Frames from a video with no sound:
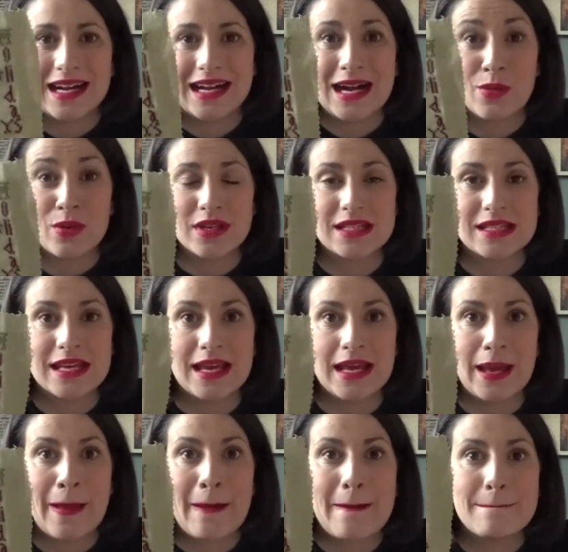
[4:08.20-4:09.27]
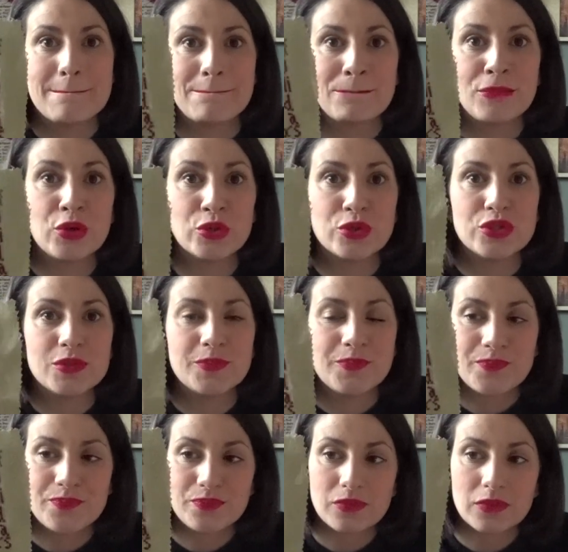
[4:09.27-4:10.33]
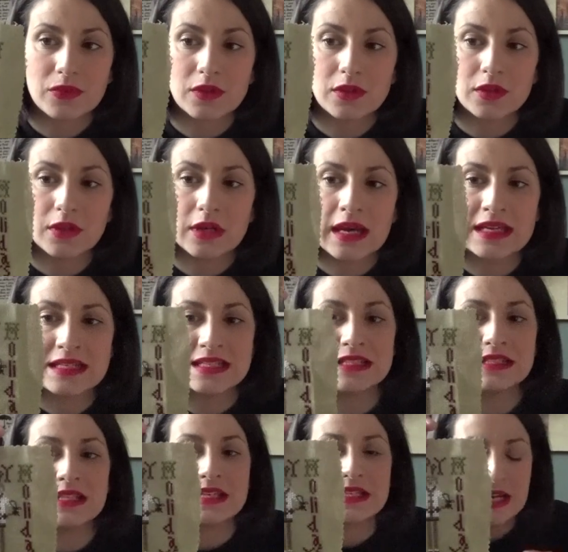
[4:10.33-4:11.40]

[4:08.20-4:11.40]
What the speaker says: I want to say. But I did this